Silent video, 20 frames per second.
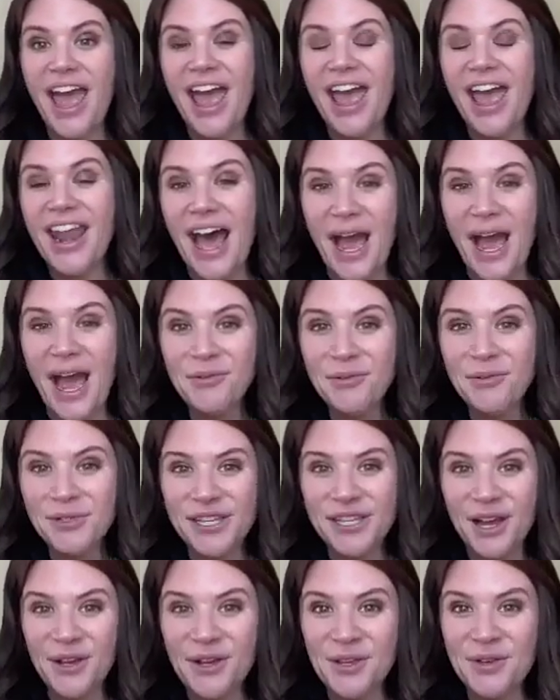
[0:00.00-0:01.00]
And I will
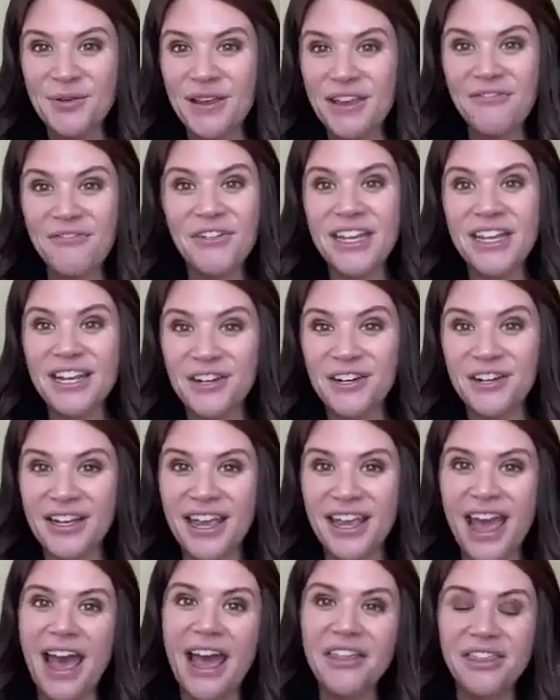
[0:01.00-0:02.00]
tell you, even hearing
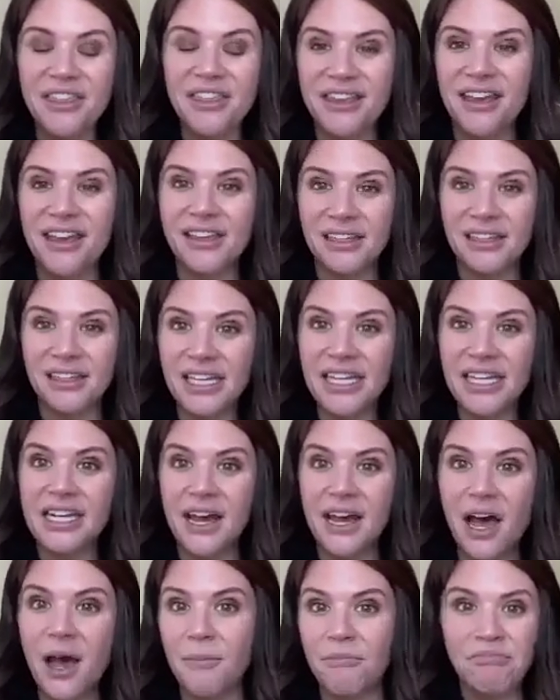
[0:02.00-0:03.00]
Kathy at Lead
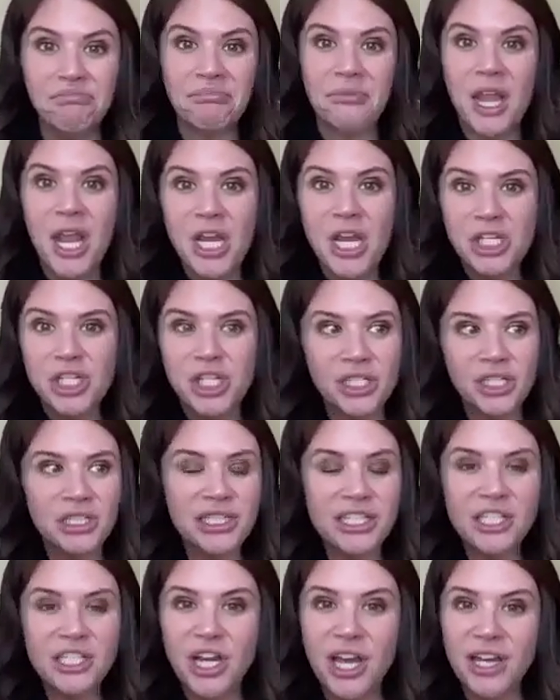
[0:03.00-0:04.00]
Up, she
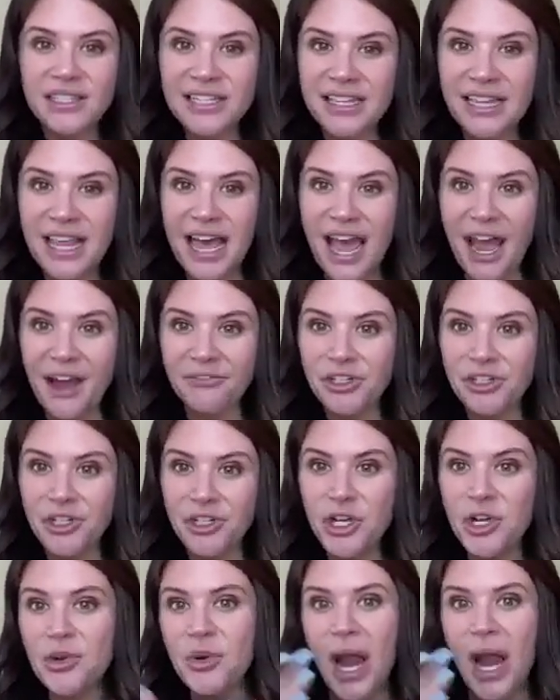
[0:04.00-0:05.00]
lead gens in the
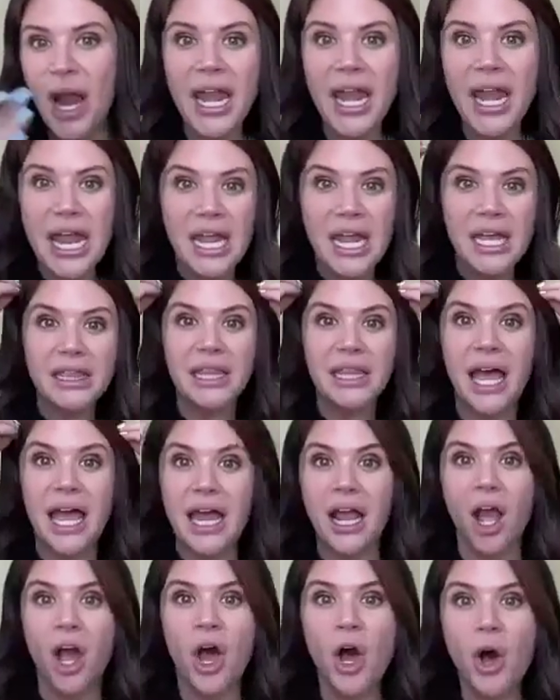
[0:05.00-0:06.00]
afternoon, and it
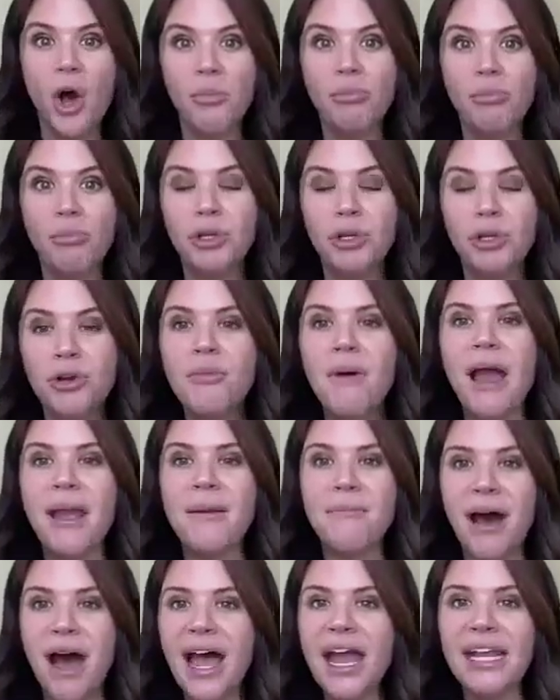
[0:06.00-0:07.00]
like blew my
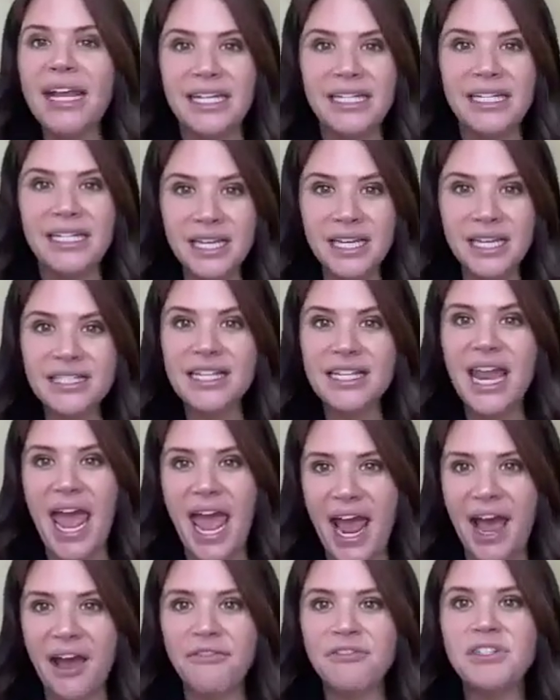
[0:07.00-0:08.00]
mind. It doesn't
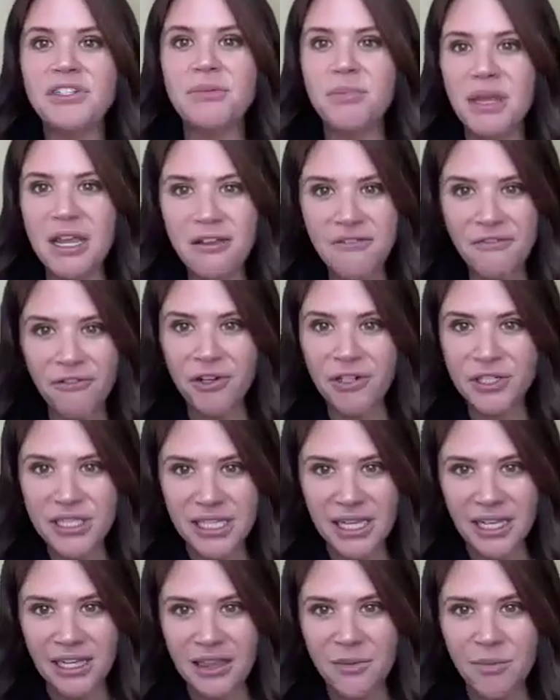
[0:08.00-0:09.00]
have to be first
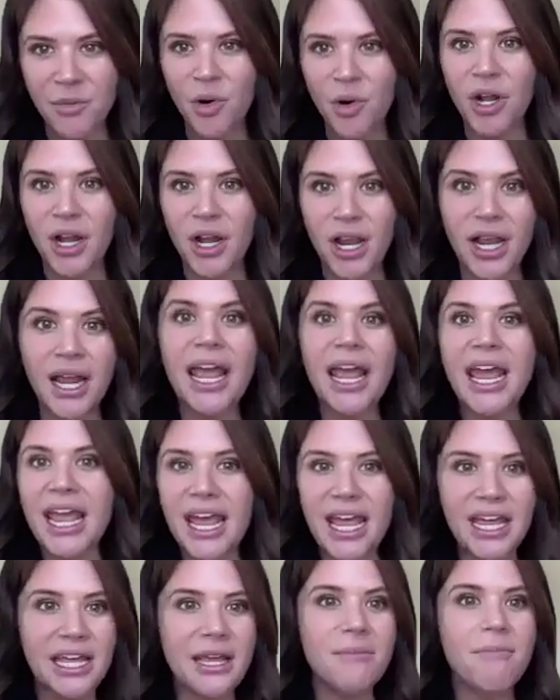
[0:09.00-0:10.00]
thing in the morning.
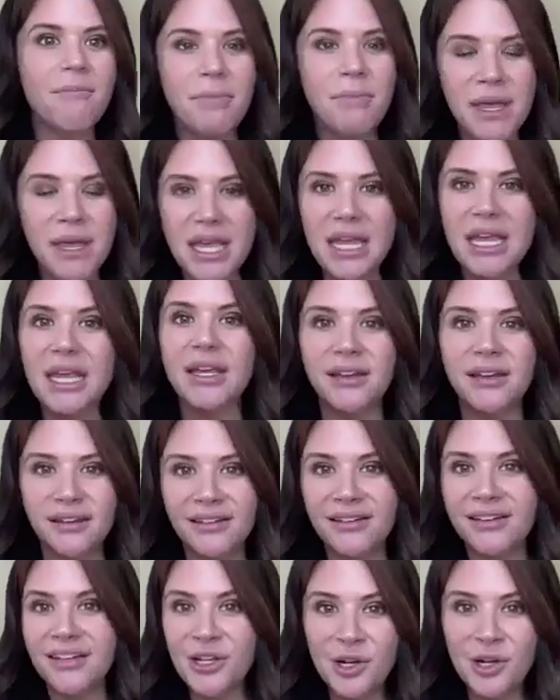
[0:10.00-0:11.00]
It can be,
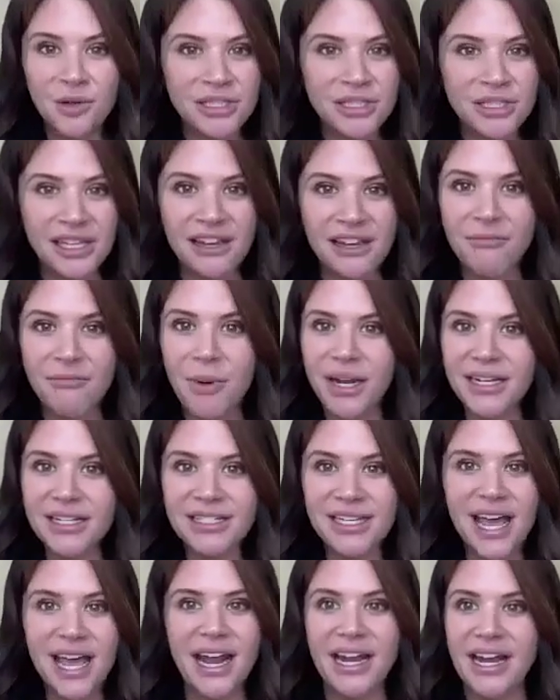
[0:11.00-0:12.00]
it's life by
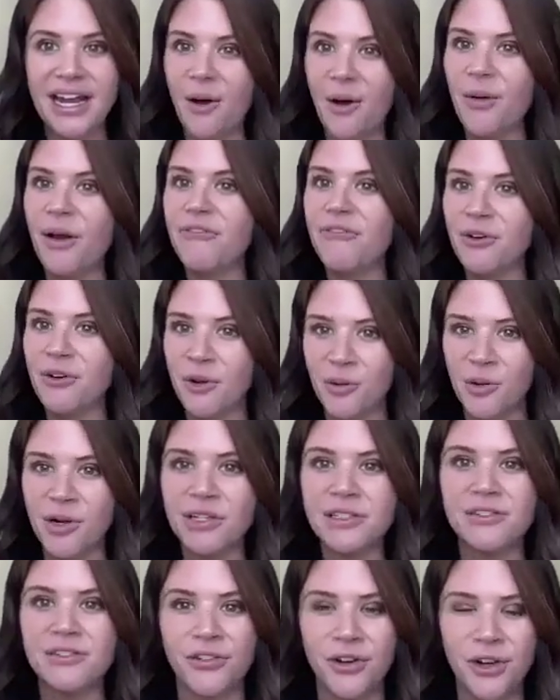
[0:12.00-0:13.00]
design, however it
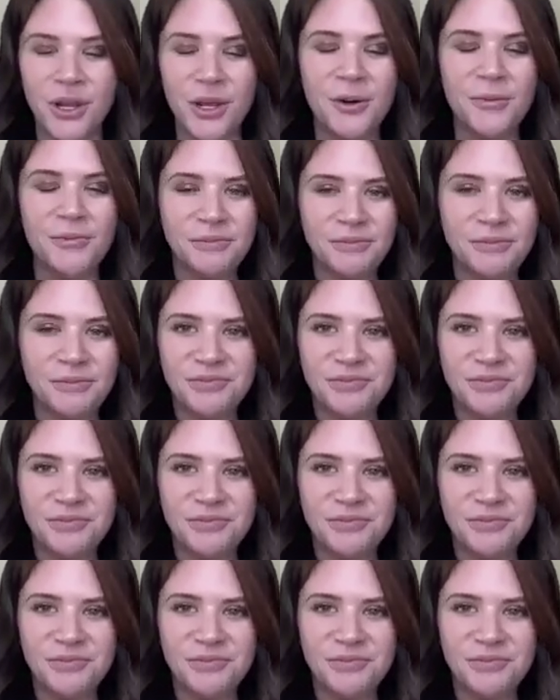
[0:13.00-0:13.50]
works for you.